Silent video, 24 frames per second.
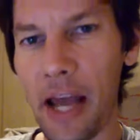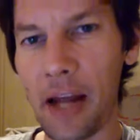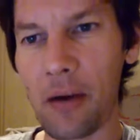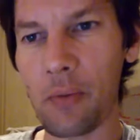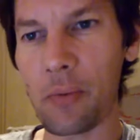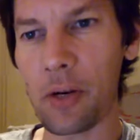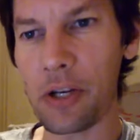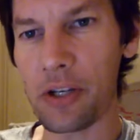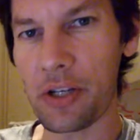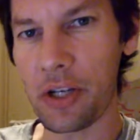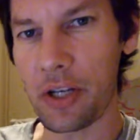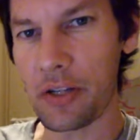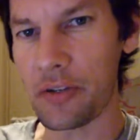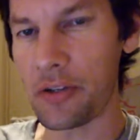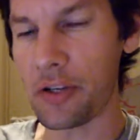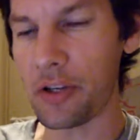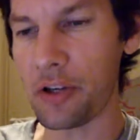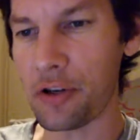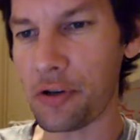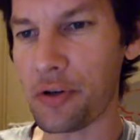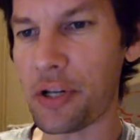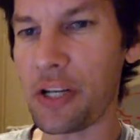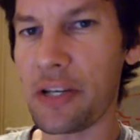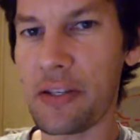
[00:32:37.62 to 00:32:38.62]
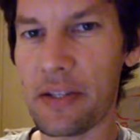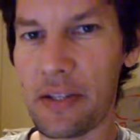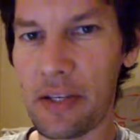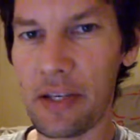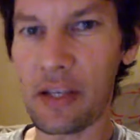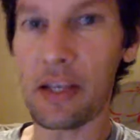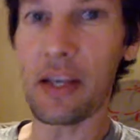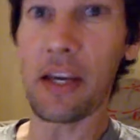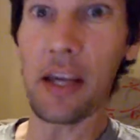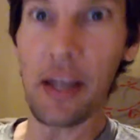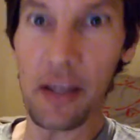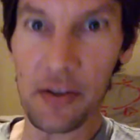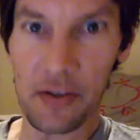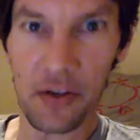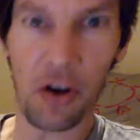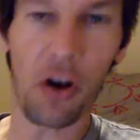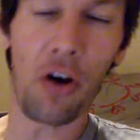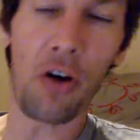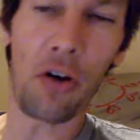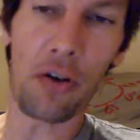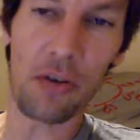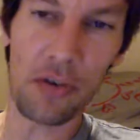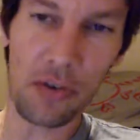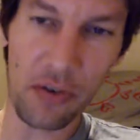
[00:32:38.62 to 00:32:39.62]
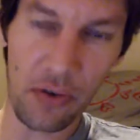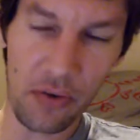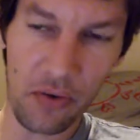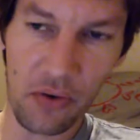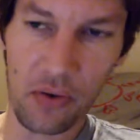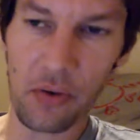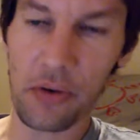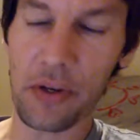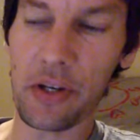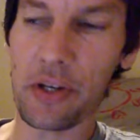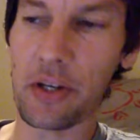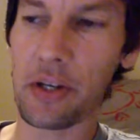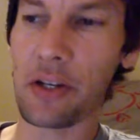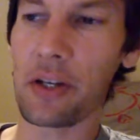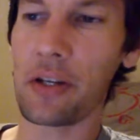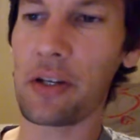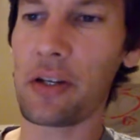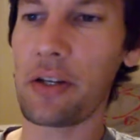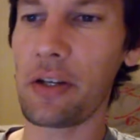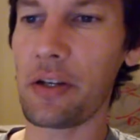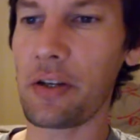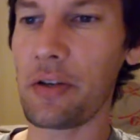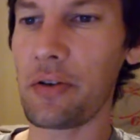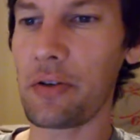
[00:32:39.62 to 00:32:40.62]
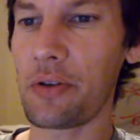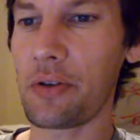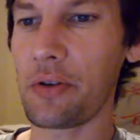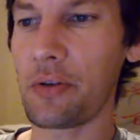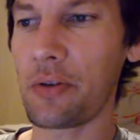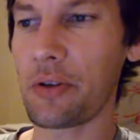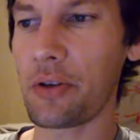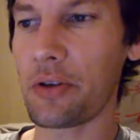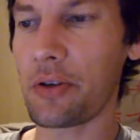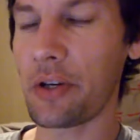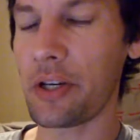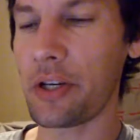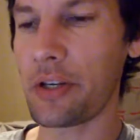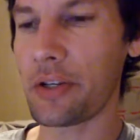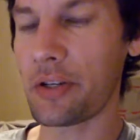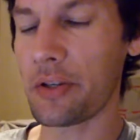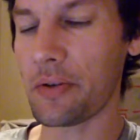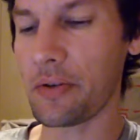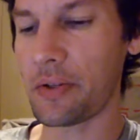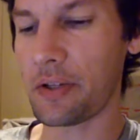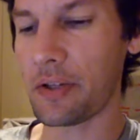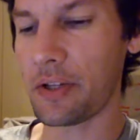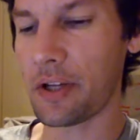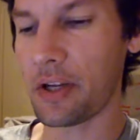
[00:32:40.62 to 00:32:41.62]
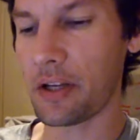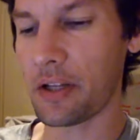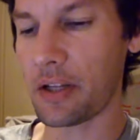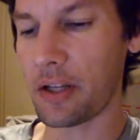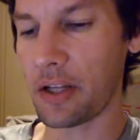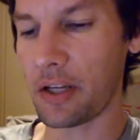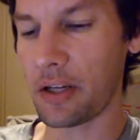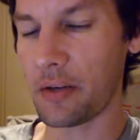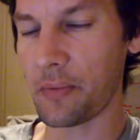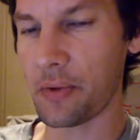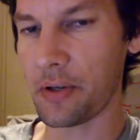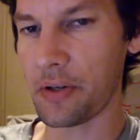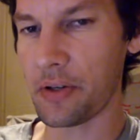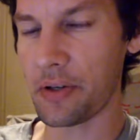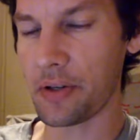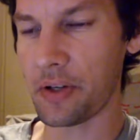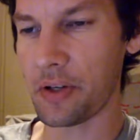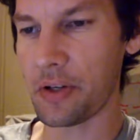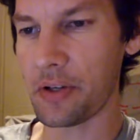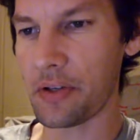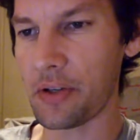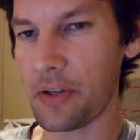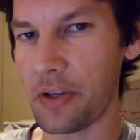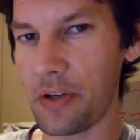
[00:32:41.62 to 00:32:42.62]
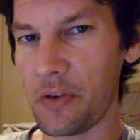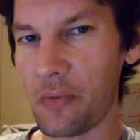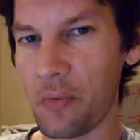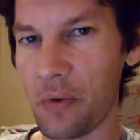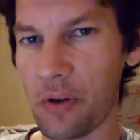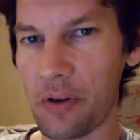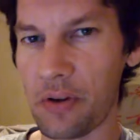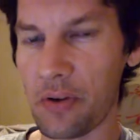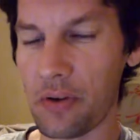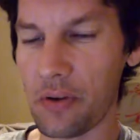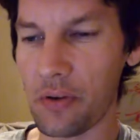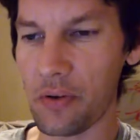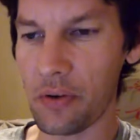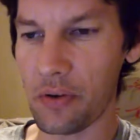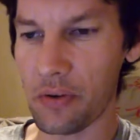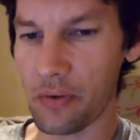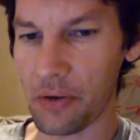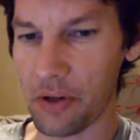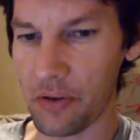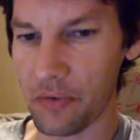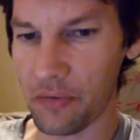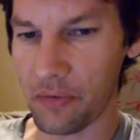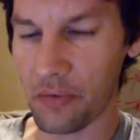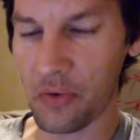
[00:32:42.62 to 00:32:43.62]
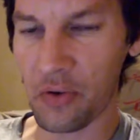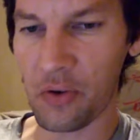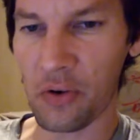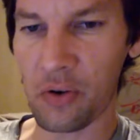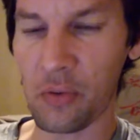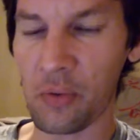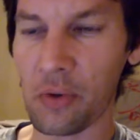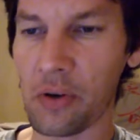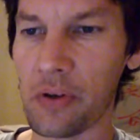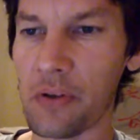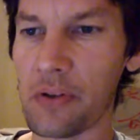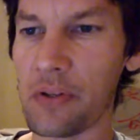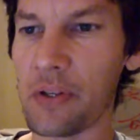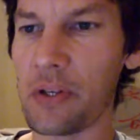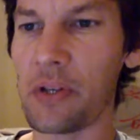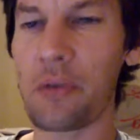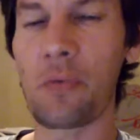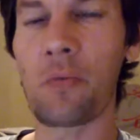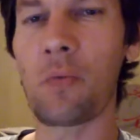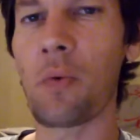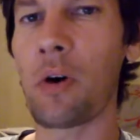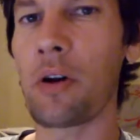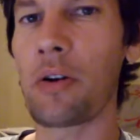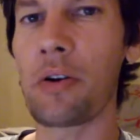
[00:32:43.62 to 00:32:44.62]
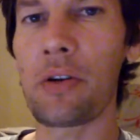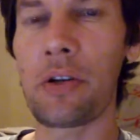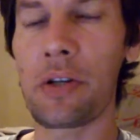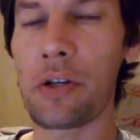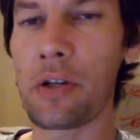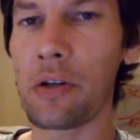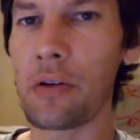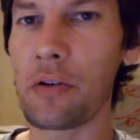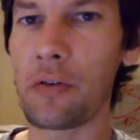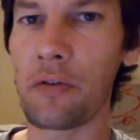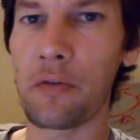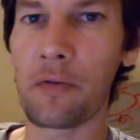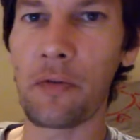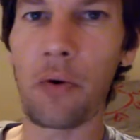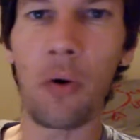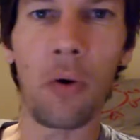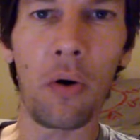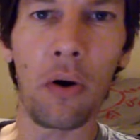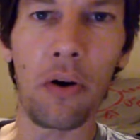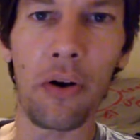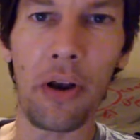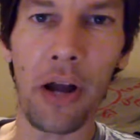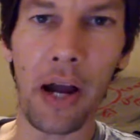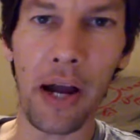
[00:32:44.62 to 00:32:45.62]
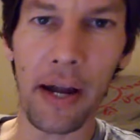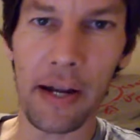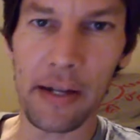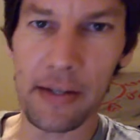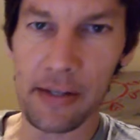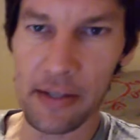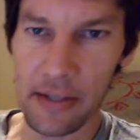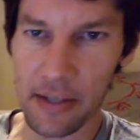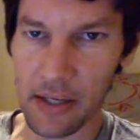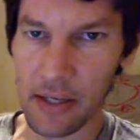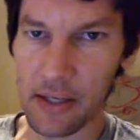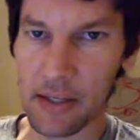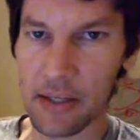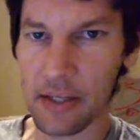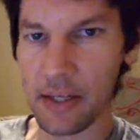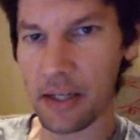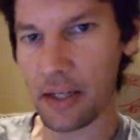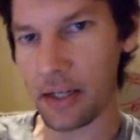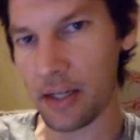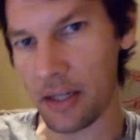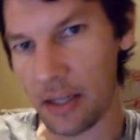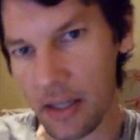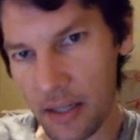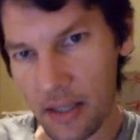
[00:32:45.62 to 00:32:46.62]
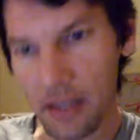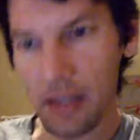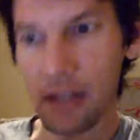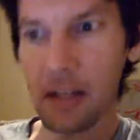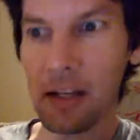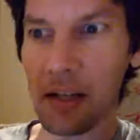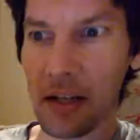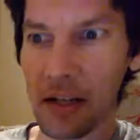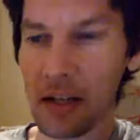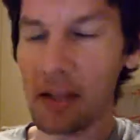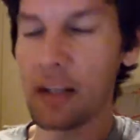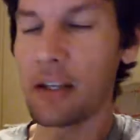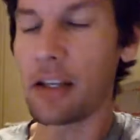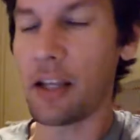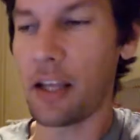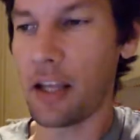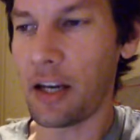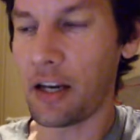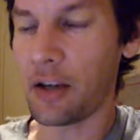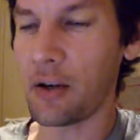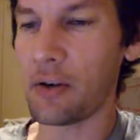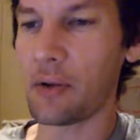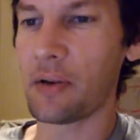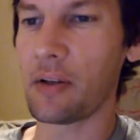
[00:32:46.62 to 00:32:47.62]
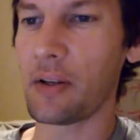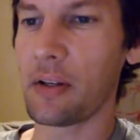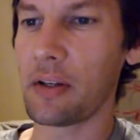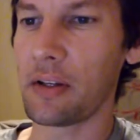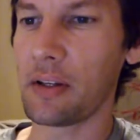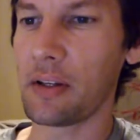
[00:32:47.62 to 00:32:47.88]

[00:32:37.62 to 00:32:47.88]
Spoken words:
at which it's increasing is also going to continue to increase. So it's not like we're just going to see 1, 2, 3, 4. We're going to see 1, 2, 4, 9, 16. You know,